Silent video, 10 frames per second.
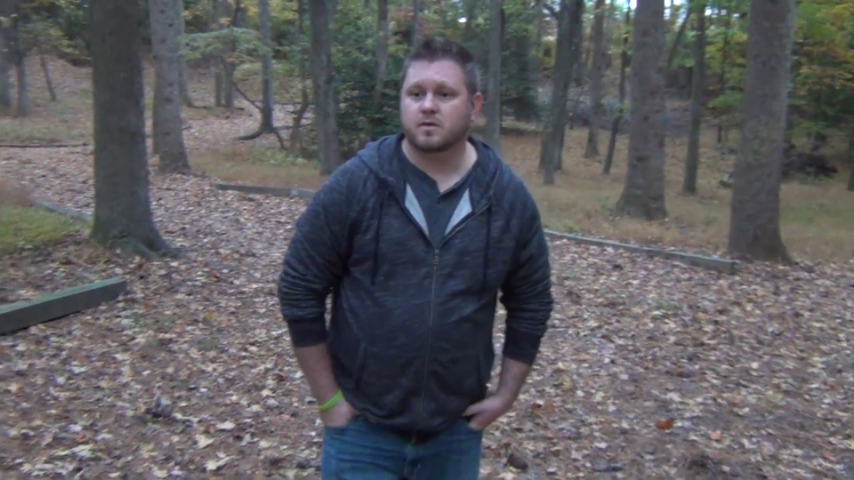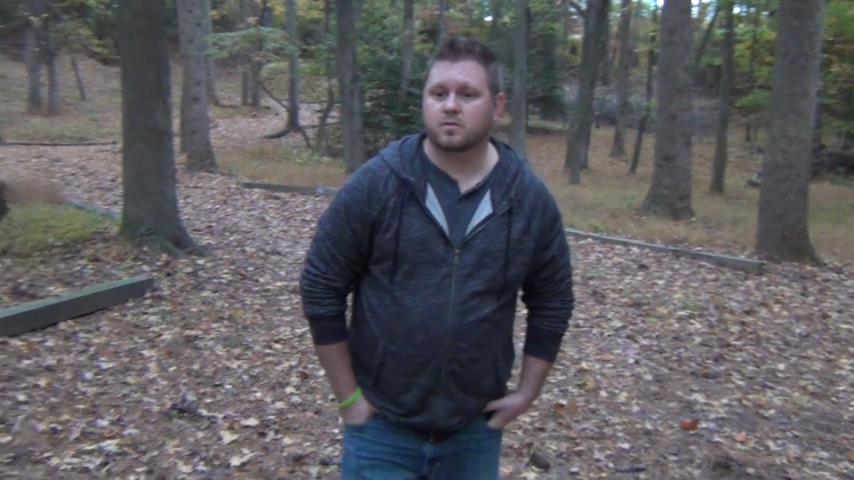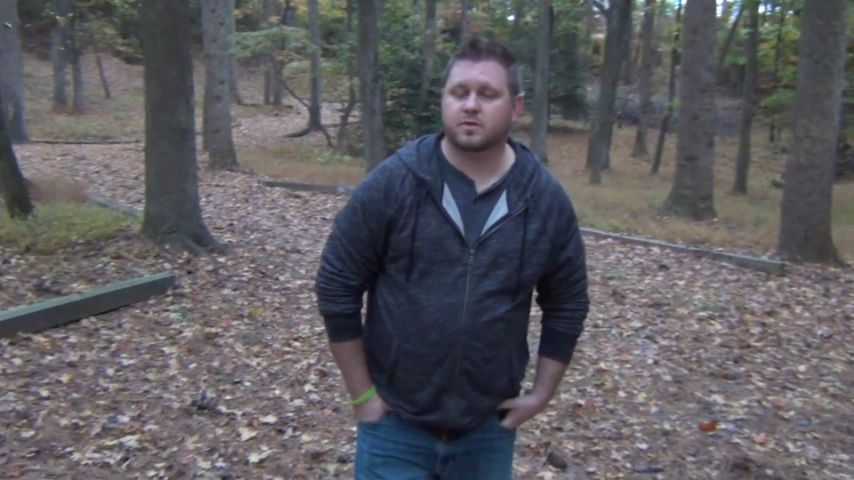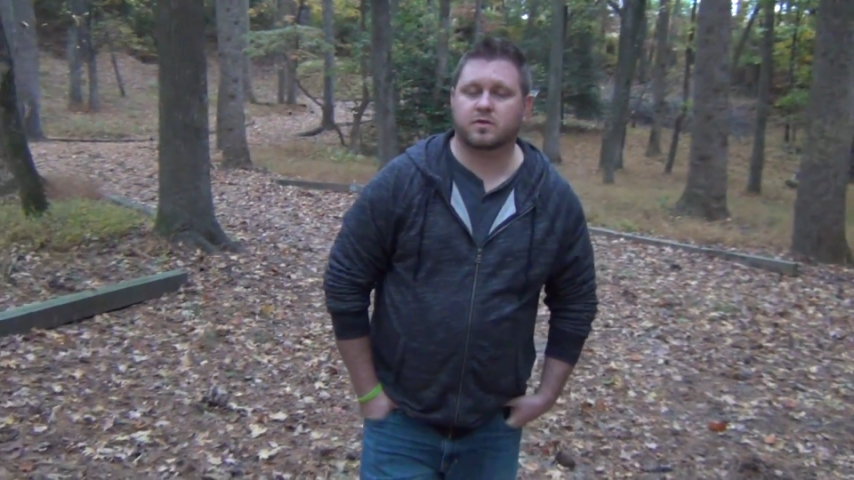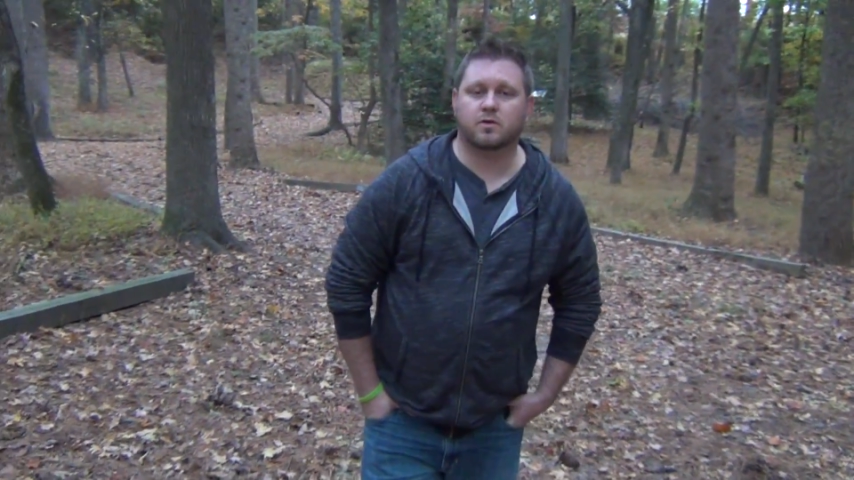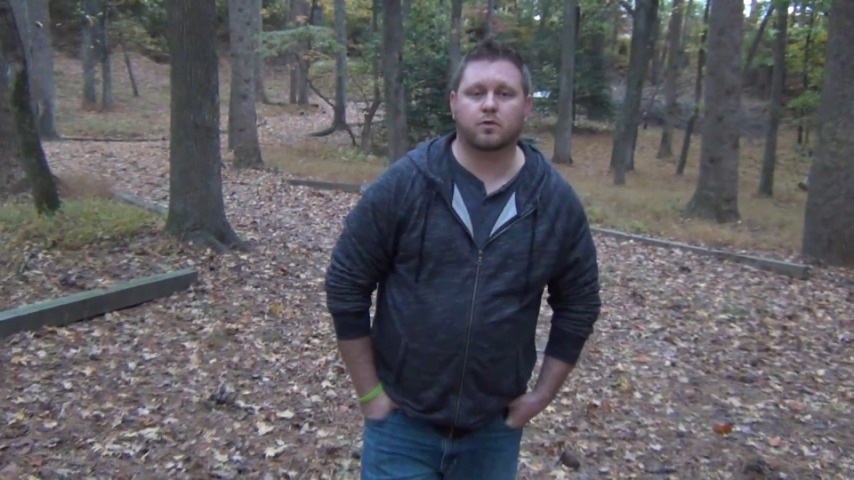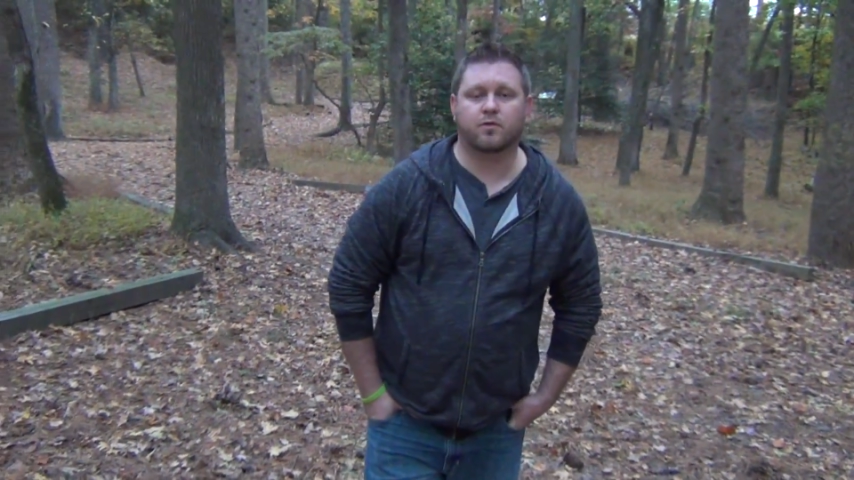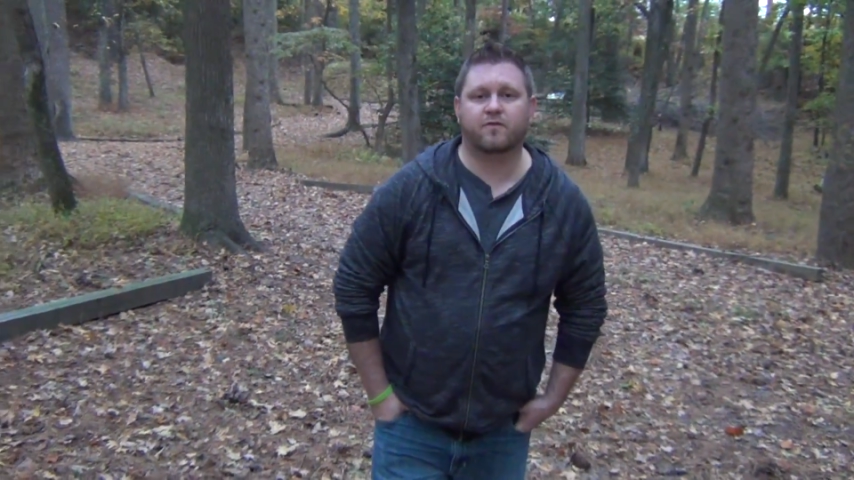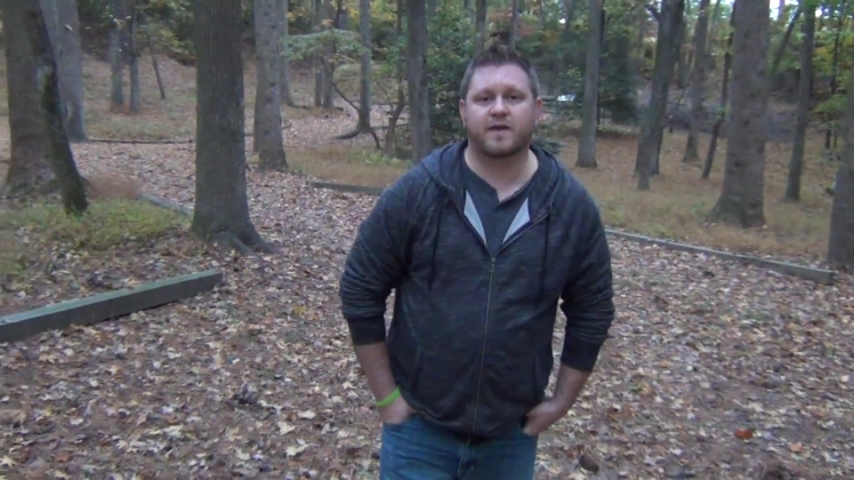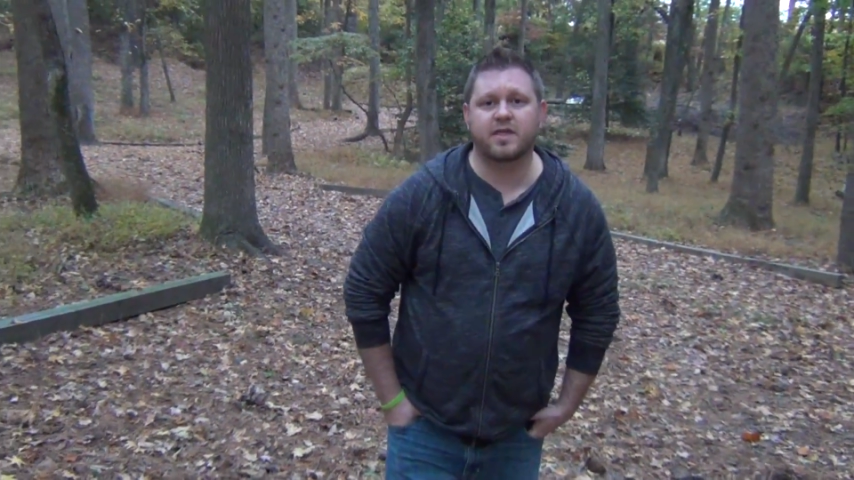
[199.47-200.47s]
with this whole
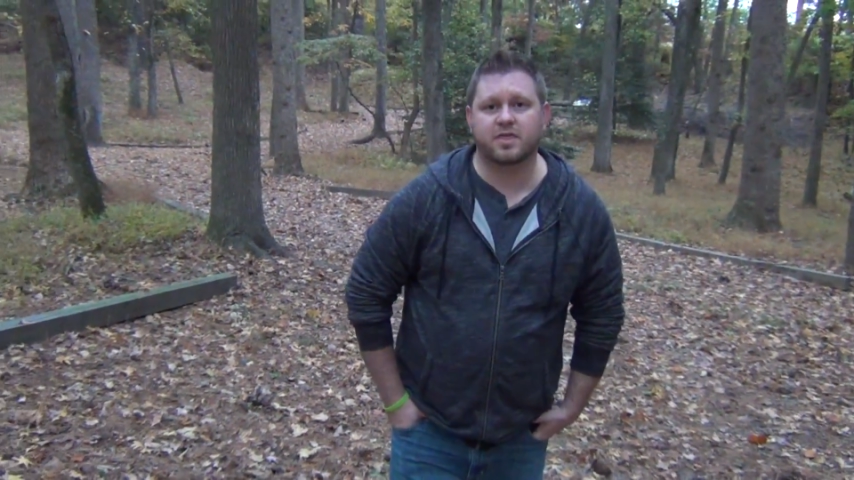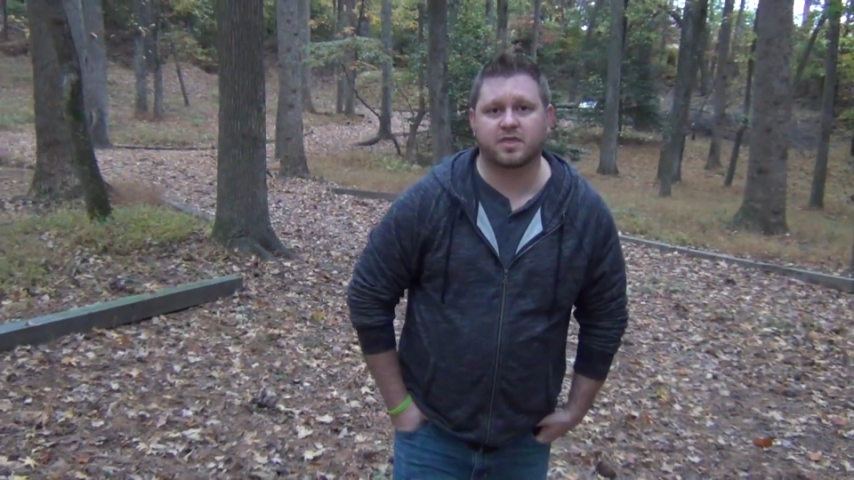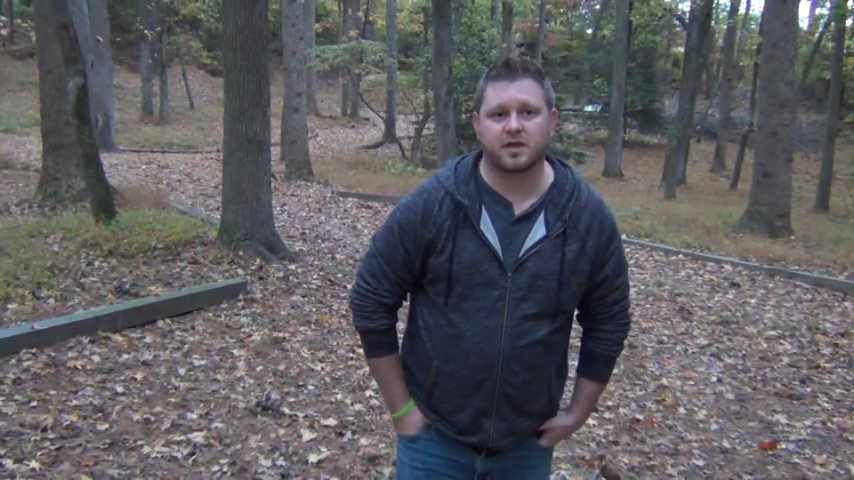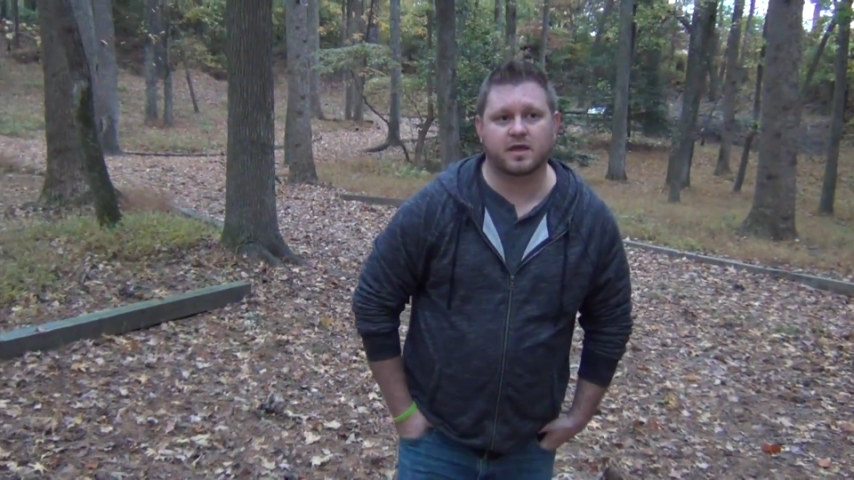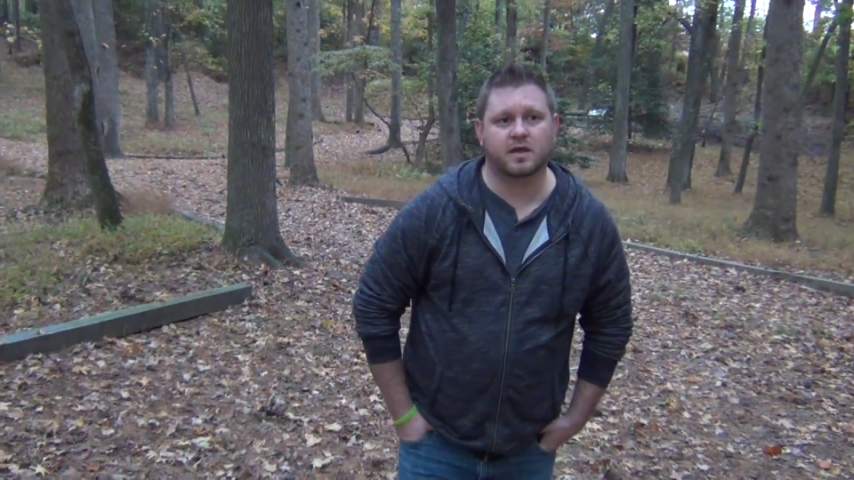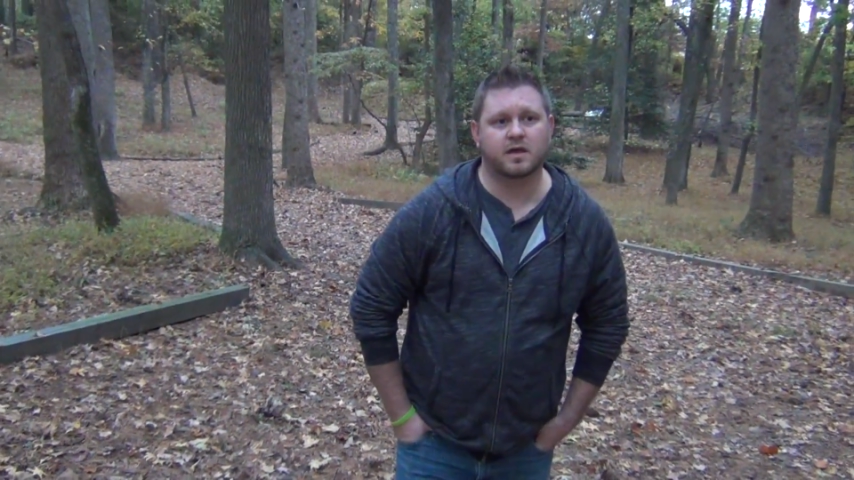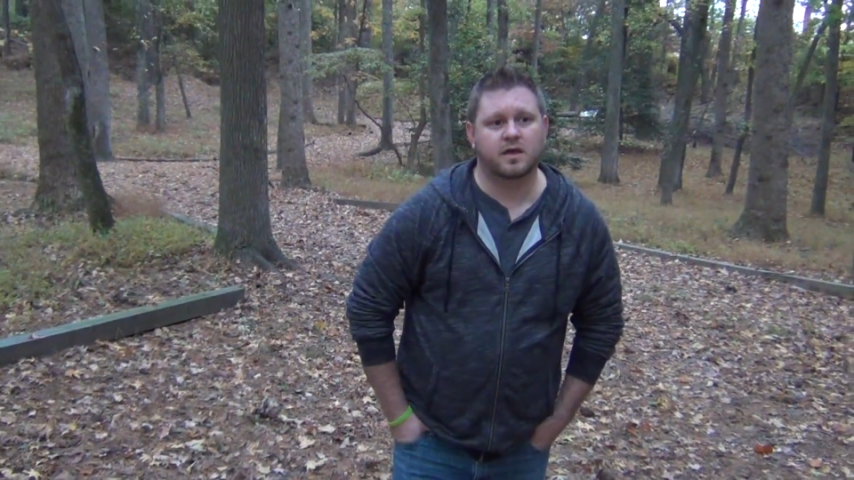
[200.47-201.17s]
faith thing,